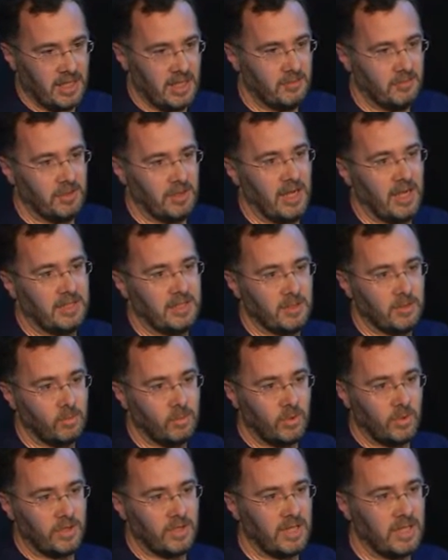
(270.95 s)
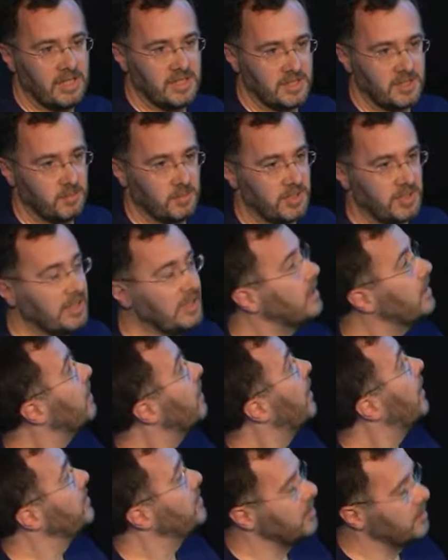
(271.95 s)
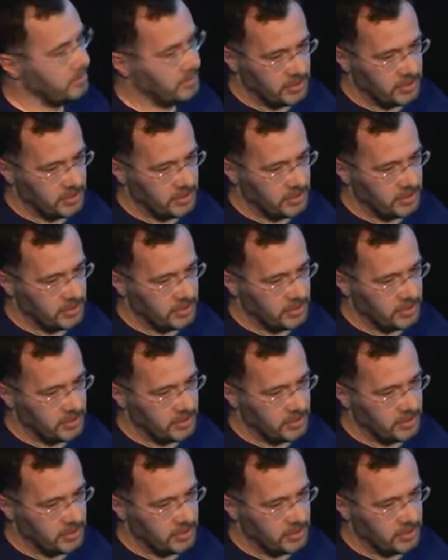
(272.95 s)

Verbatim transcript: given item won against a particular item,